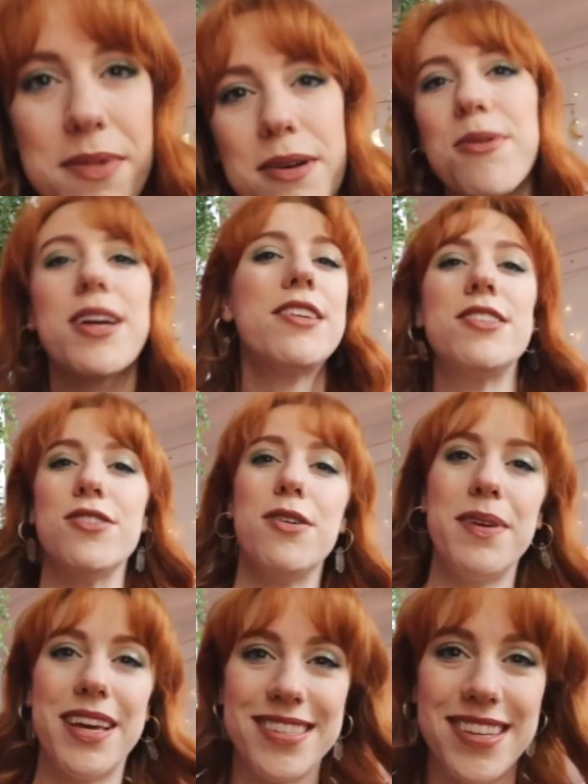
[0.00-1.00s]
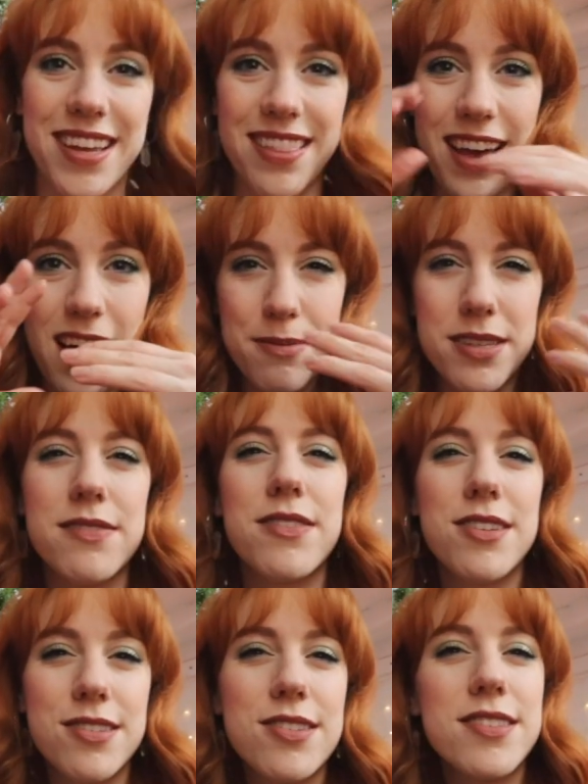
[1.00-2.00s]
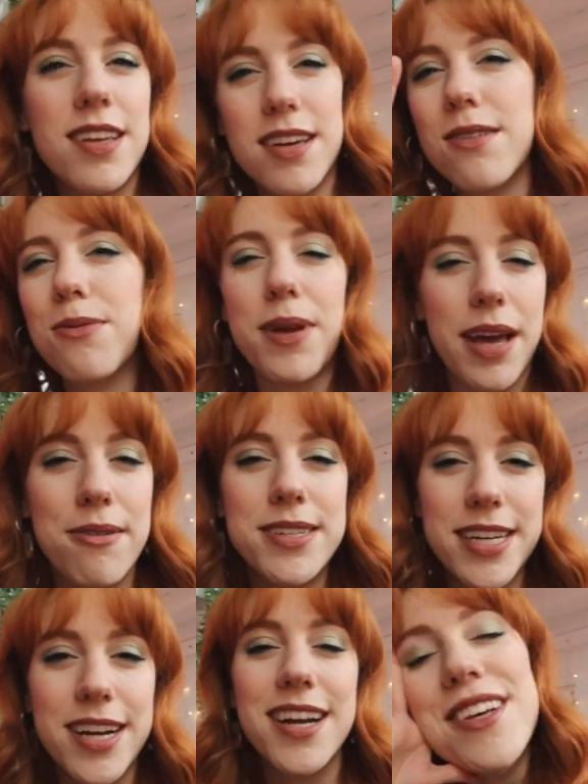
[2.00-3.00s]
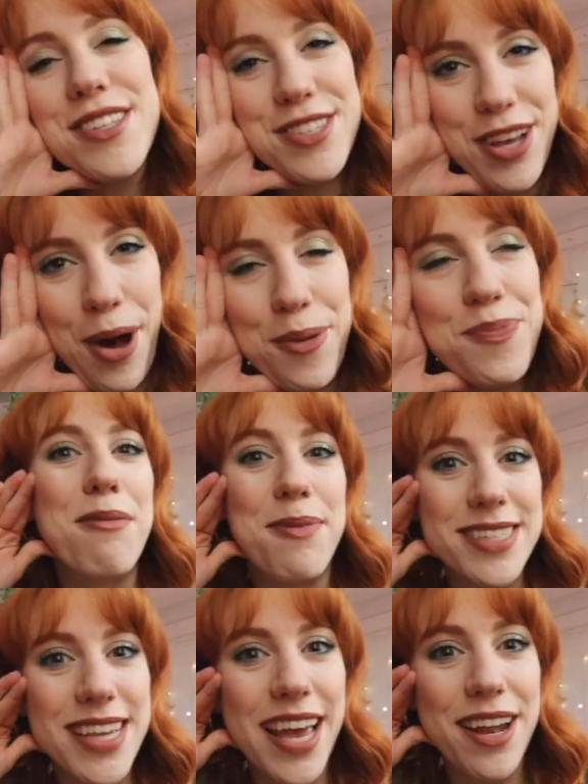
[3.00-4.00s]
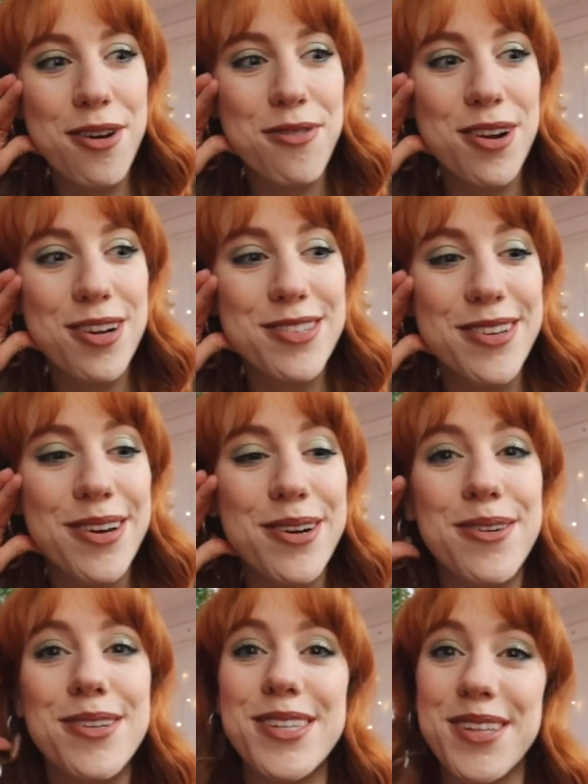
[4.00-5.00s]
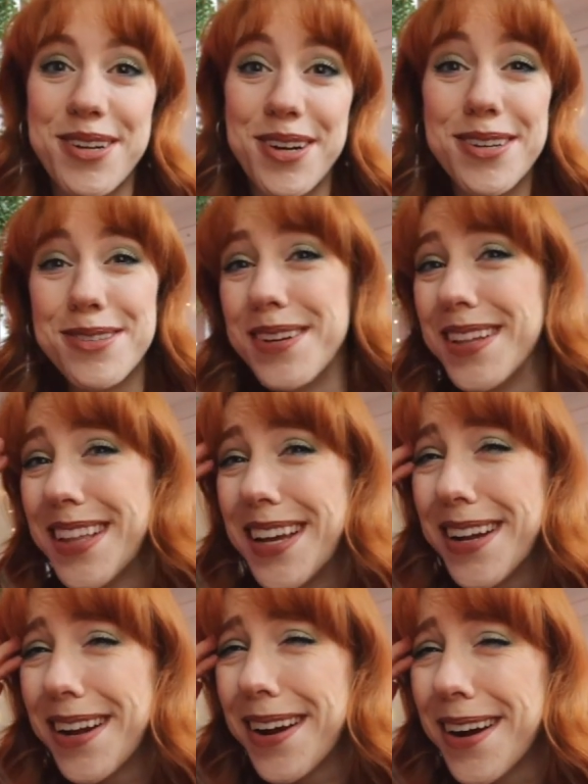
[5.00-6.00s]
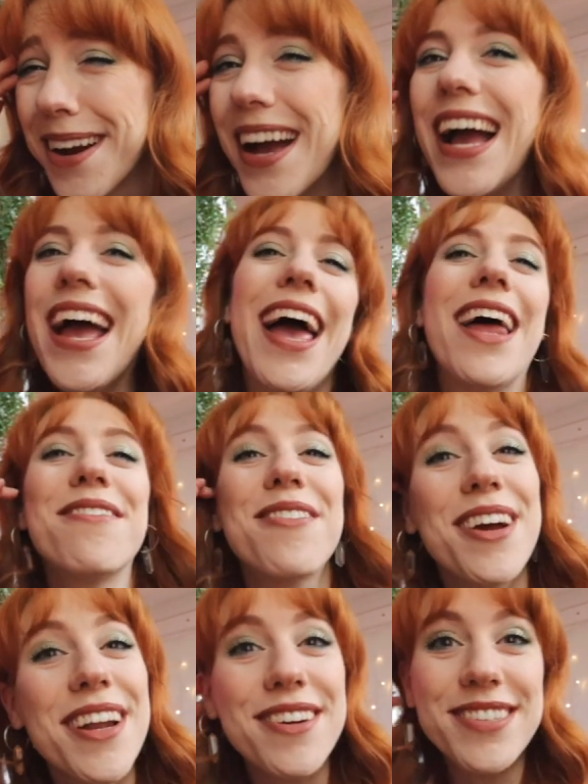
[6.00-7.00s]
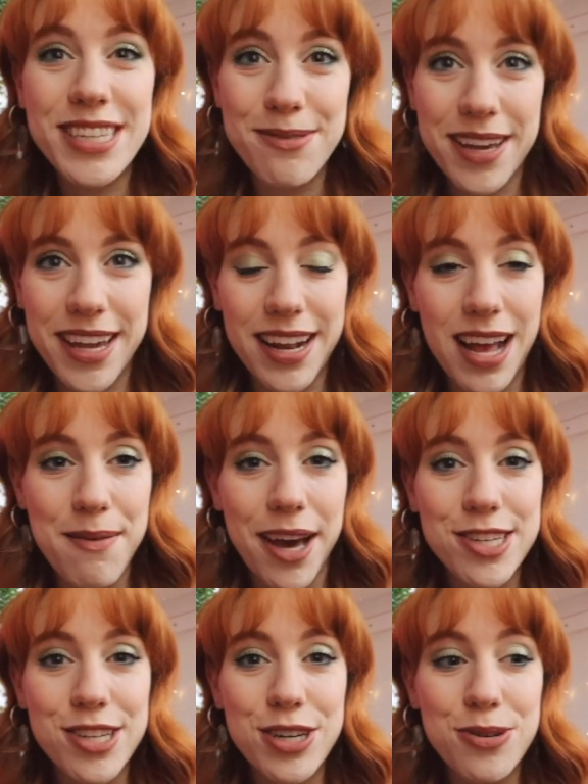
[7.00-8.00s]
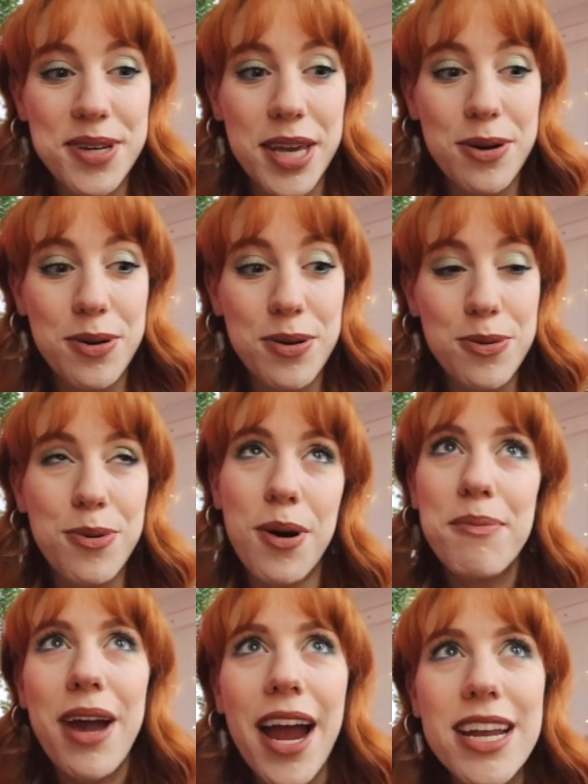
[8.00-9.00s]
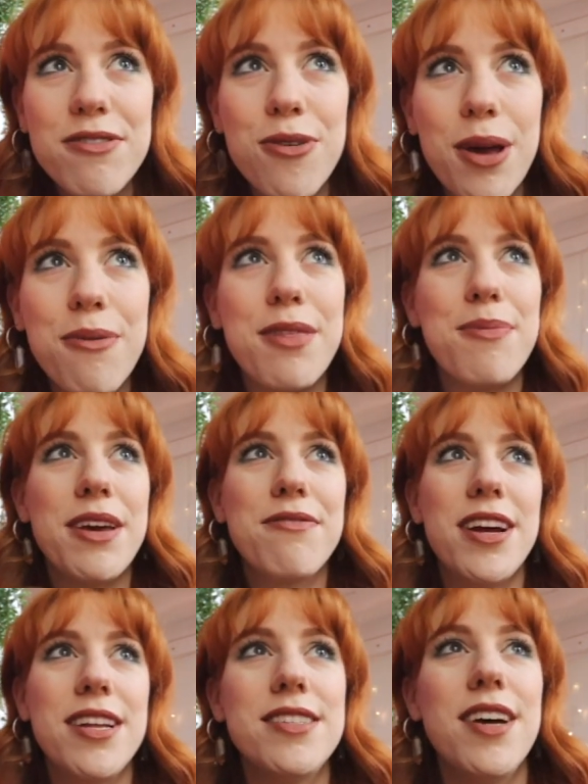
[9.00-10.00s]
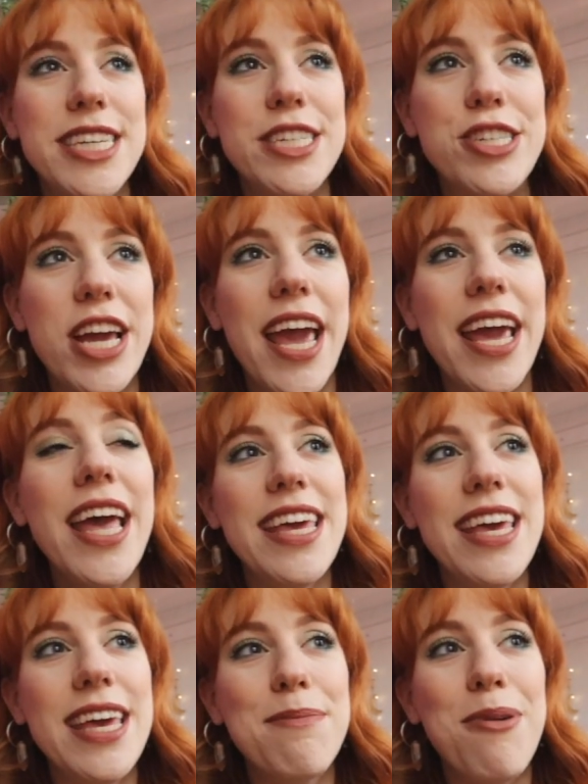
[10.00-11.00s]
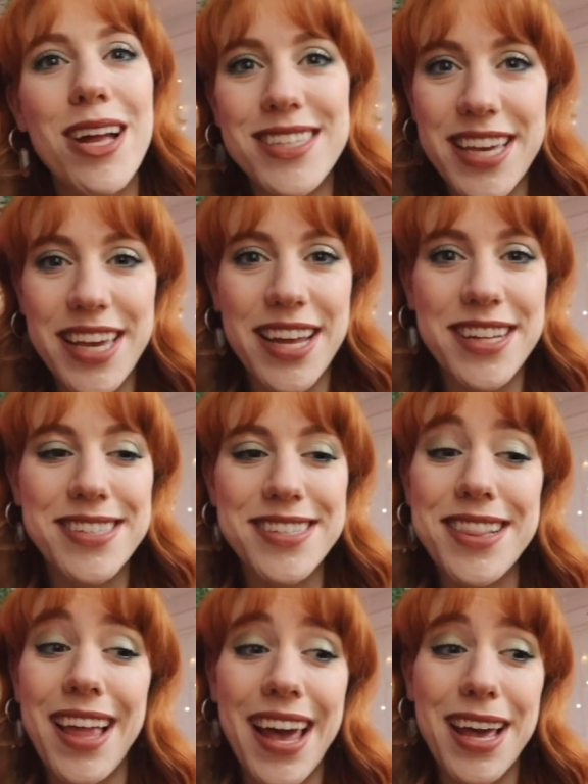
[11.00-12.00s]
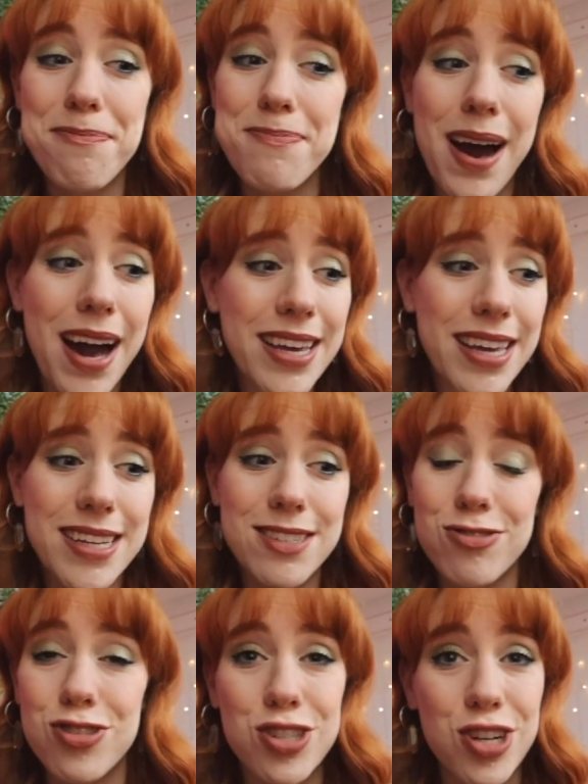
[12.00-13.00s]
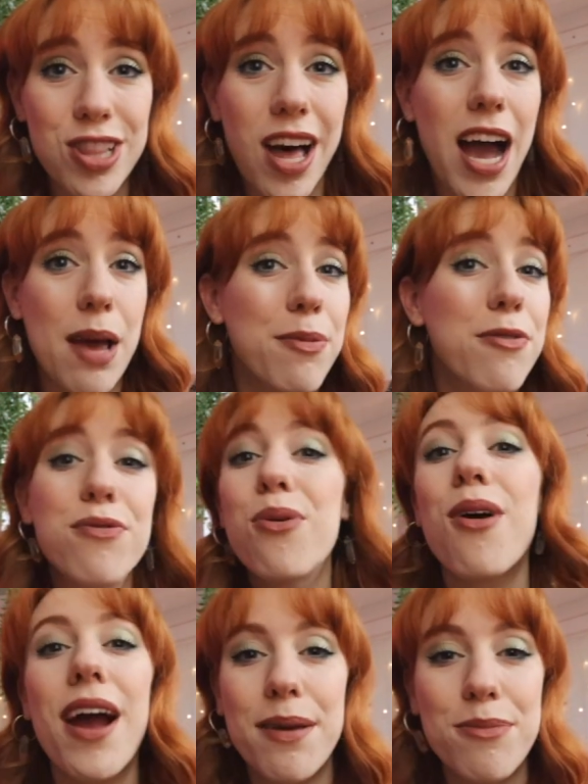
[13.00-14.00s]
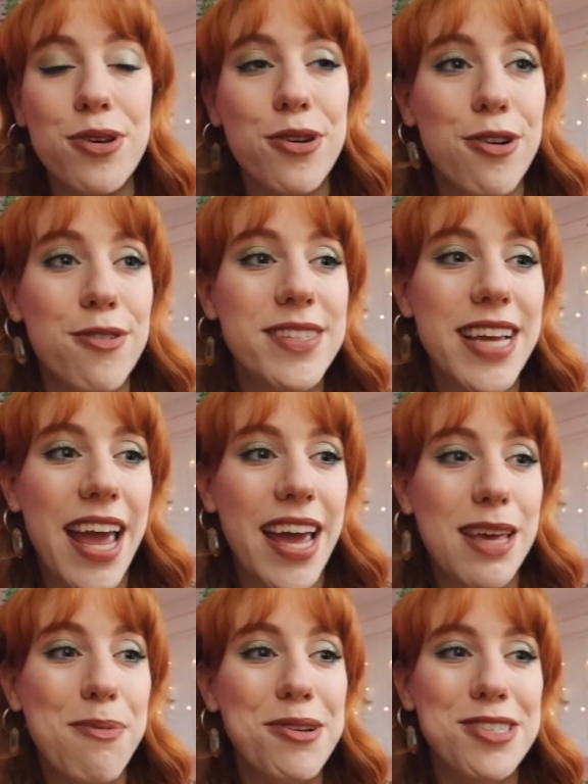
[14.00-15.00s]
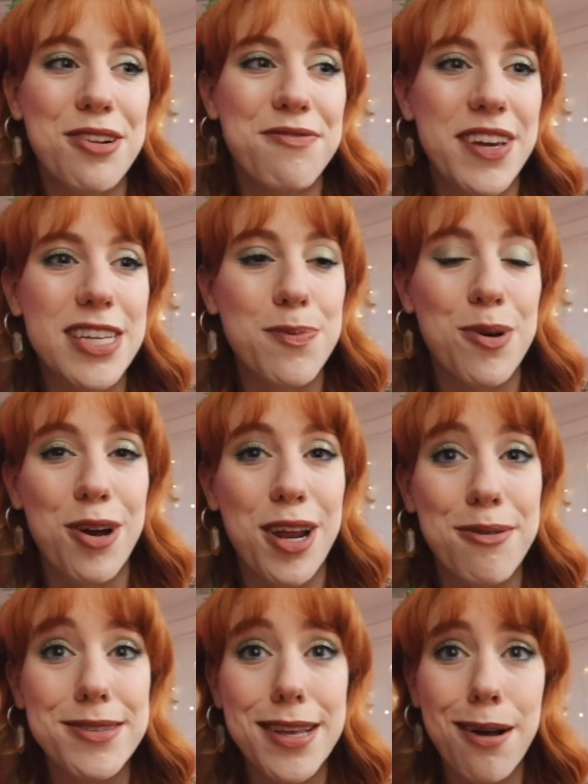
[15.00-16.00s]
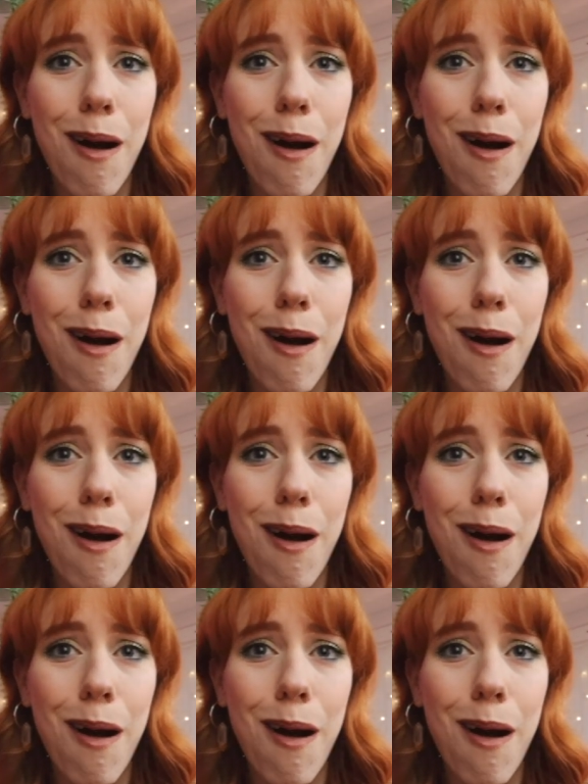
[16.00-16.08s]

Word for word: but we're gonna do it because like the atmosphere is just like way out here. So I'm about to head over to go to the Gershwin Theater and we're gonna go see Wicked. I'm actually going, well I'm kind of going with my friend DJ. He bought tickets like back in July before I moved and he posted on Facebook and I was like